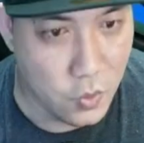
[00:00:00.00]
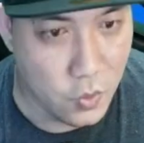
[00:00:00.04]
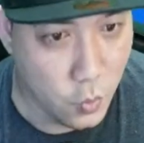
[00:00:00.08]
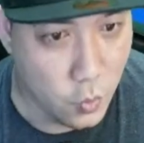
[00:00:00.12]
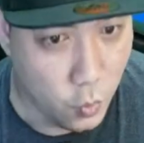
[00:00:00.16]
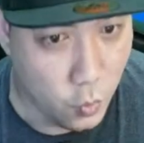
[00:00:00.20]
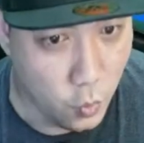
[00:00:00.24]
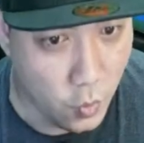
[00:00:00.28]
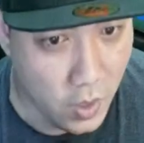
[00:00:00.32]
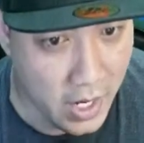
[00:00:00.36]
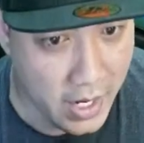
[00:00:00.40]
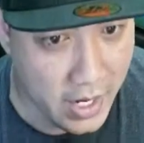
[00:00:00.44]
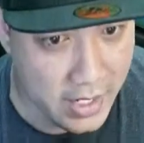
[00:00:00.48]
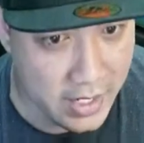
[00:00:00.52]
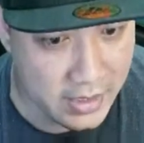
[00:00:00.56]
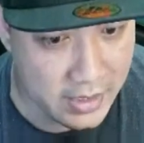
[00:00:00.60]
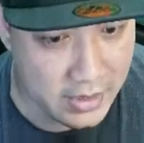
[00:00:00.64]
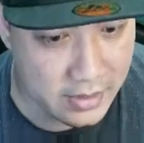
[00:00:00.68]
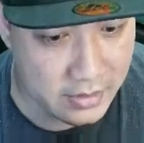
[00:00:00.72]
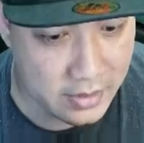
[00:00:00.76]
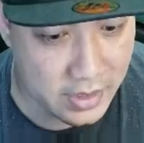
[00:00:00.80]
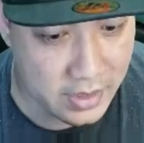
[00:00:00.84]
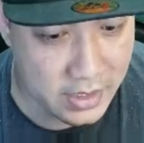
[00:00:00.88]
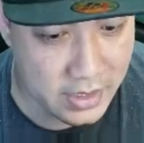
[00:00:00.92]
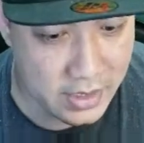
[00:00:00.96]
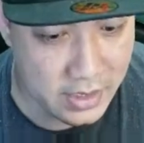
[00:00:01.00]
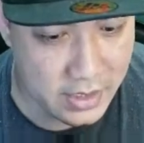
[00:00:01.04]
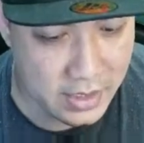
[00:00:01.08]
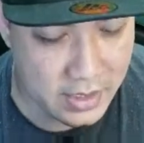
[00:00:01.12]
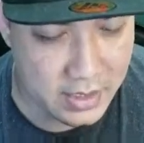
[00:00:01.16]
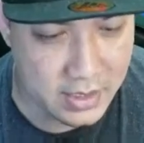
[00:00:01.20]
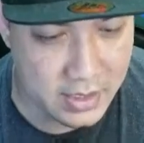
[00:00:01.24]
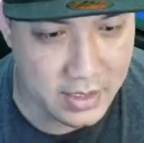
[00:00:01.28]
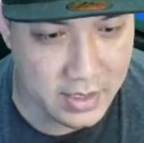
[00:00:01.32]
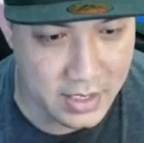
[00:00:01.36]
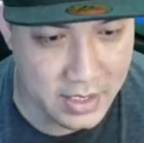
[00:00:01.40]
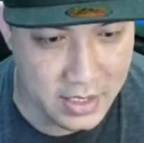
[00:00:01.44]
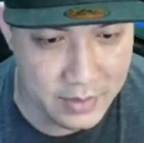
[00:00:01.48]
Why
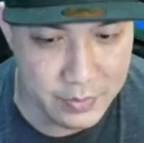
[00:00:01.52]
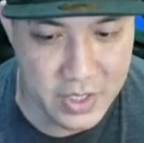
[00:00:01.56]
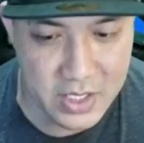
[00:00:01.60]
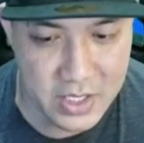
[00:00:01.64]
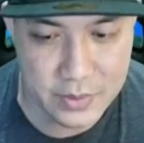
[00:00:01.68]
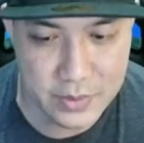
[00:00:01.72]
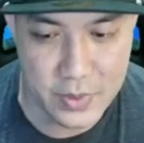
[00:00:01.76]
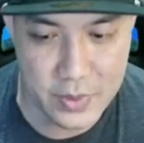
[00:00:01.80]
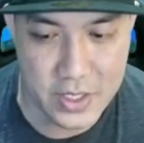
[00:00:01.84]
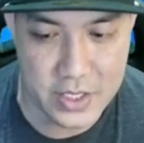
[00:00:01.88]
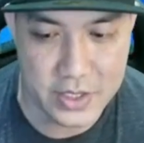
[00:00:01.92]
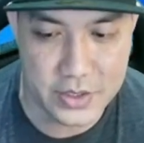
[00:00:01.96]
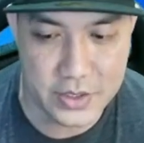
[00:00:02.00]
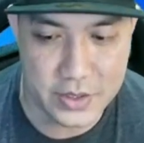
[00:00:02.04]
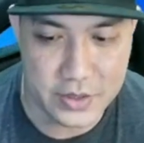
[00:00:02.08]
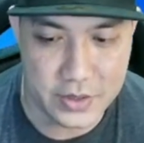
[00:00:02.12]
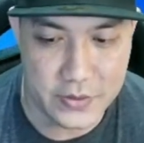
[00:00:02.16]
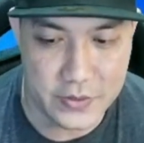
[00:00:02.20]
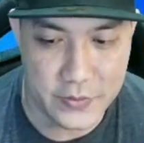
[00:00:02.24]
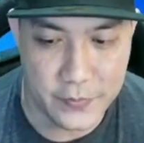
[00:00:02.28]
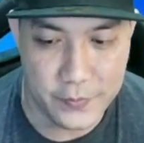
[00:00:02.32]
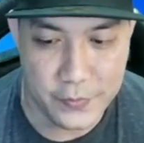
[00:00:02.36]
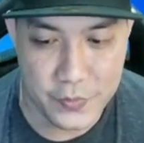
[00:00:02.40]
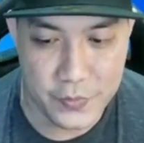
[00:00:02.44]
straining? Let me explain to you.